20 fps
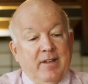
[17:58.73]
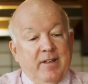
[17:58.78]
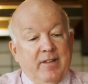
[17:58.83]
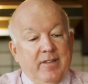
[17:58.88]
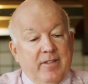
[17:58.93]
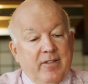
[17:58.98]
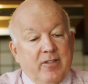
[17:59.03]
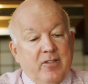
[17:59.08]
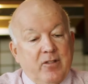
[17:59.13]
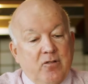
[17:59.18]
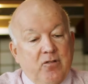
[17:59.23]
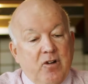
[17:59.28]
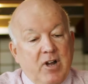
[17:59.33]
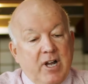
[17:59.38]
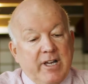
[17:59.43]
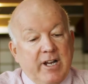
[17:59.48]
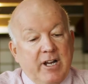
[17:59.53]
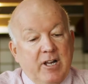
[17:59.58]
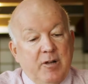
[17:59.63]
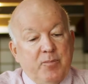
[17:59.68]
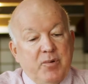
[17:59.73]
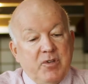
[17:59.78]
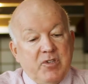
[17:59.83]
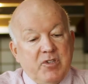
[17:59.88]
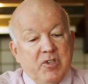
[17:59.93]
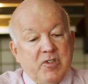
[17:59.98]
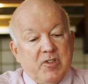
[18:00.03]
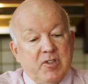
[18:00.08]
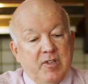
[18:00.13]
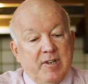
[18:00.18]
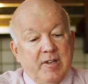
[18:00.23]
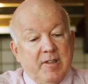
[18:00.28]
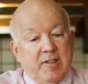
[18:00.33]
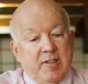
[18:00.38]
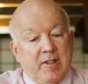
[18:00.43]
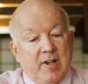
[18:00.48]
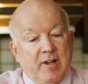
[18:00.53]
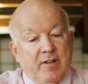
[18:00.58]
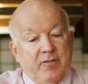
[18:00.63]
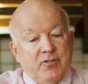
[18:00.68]
This crocodile positioned
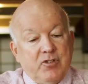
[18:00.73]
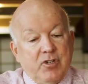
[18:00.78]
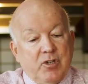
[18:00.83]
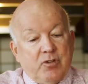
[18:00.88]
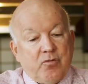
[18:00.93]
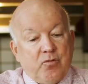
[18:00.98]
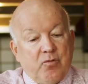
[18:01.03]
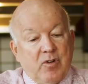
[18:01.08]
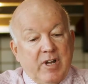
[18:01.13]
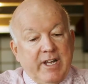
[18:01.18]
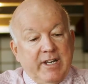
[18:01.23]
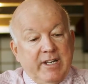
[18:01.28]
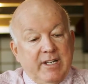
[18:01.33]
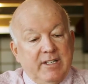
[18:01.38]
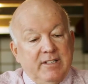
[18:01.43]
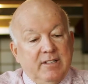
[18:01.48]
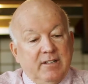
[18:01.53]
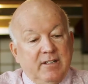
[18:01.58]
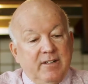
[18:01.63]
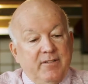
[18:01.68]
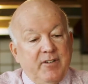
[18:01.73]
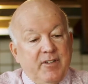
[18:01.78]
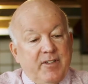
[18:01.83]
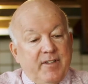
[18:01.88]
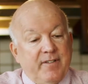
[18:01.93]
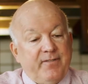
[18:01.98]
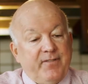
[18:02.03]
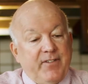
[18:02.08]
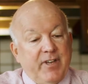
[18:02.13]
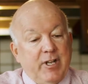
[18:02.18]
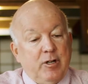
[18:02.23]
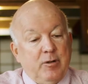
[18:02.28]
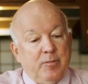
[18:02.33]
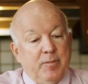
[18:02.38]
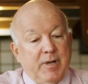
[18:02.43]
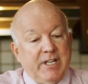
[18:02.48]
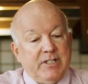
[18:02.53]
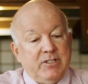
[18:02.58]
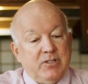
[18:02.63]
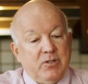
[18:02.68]
itself just right and delivers a fatal
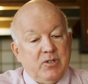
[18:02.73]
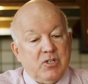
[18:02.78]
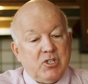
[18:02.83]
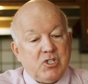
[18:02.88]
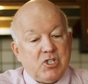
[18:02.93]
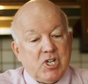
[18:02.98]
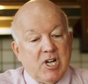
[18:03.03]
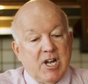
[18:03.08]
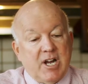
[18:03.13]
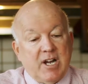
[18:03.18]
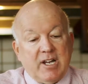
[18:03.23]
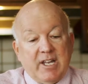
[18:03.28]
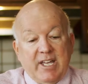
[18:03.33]
bite to the shark.